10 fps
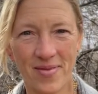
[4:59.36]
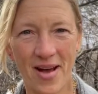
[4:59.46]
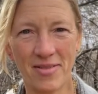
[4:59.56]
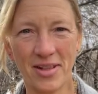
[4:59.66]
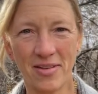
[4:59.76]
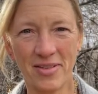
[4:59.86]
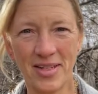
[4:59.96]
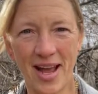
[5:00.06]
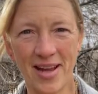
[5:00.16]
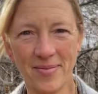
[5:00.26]
Have a lovely
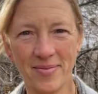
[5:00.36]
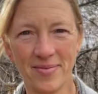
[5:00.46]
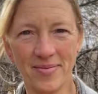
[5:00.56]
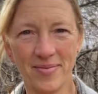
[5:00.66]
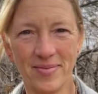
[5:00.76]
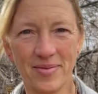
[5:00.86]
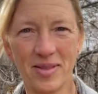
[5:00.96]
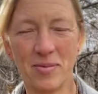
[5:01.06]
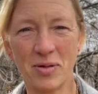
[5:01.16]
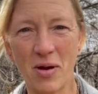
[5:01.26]
day.
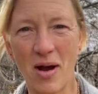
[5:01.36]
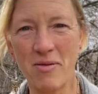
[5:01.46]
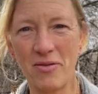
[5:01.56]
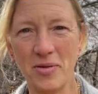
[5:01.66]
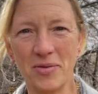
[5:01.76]
Subscribe if you